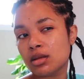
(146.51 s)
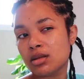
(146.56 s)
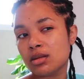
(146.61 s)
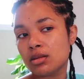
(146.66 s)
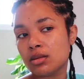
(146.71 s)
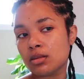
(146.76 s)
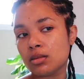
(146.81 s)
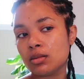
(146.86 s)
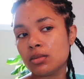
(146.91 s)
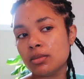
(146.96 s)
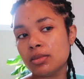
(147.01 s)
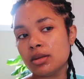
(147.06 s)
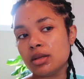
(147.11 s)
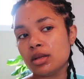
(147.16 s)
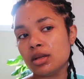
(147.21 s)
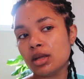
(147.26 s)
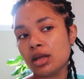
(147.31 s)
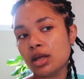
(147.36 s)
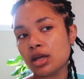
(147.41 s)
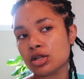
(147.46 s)
a little
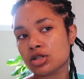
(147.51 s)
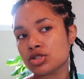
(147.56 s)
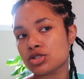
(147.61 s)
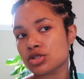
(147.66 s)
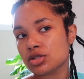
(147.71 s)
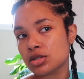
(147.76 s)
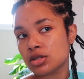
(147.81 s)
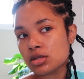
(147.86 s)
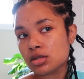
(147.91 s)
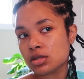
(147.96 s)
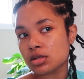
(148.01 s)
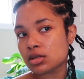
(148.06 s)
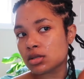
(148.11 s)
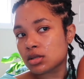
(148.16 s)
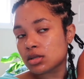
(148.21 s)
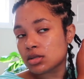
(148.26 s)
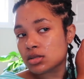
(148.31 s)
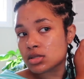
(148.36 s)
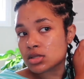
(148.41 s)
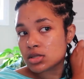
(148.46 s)
bit extra.
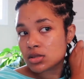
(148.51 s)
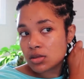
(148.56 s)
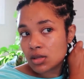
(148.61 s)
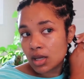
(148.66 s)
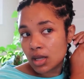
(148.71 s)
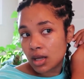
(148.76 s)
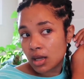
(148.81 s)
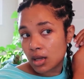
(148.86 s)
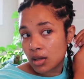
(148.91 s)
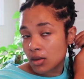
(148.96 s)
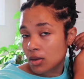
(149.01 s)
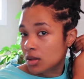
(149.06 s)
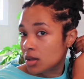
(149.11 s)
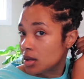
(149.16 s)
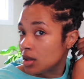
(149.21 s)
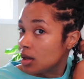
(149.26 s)
So now